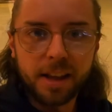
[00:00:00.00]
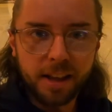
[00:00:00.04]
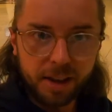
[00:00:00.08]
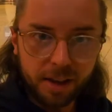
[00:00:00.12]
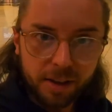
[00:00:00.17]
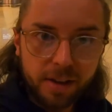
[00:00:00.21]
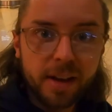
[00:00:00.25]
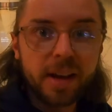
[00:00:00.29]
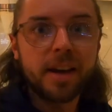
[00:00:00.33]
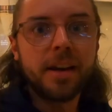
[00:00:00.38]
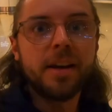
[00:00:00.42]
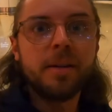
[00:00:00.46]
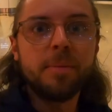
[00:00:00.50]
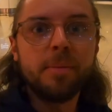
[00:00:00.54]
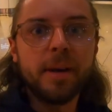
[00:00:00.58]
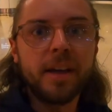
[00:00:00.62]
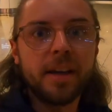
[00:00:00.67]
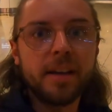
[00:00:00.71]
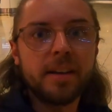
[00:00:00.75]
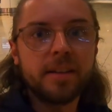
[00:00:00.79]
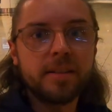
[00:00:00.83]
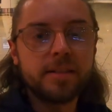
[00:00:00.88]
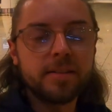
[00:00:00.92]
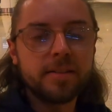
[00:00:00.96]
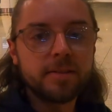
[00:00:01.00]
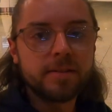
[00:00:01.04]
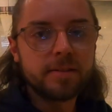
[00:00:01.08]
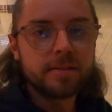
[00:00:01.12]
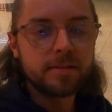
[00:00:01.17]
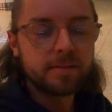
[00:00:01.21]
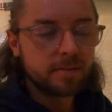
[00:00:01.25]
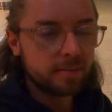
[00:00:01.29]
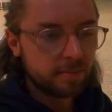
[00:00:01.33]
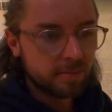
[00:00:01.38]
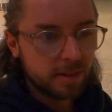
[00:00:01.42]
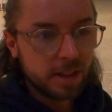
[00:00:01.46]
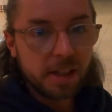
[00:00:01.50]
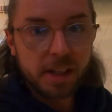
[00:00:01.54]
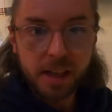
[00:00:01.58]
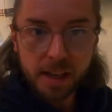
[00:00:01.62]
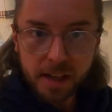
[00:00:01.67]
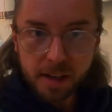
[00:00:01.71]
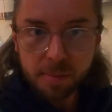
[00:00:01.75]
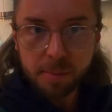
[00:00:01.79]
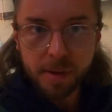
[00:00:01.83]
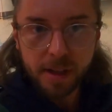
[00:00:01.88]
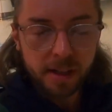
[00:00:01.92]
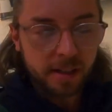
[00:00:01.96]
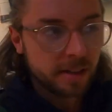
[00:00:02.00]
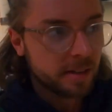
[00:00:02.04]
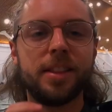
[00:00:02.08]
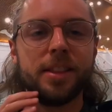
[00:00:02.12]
you kidding me? Are you kidding me?